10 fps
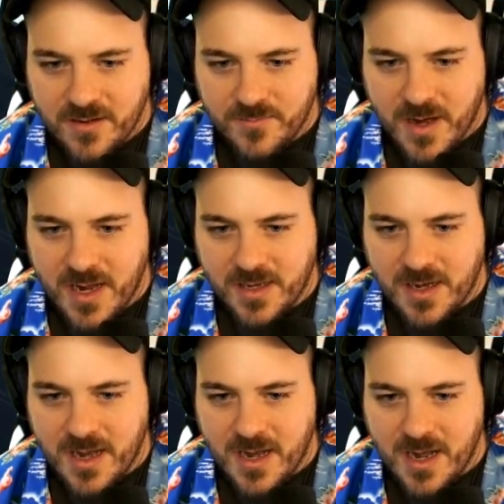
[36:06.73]
My
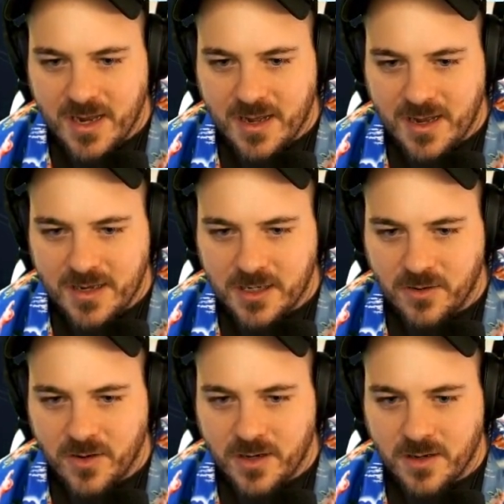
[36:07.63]
guy, how you
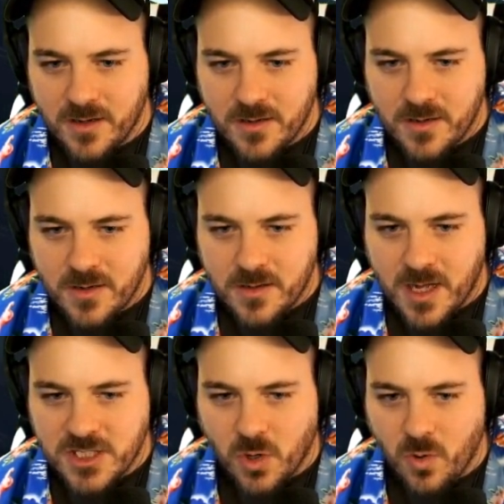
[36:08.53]
doing? Lots of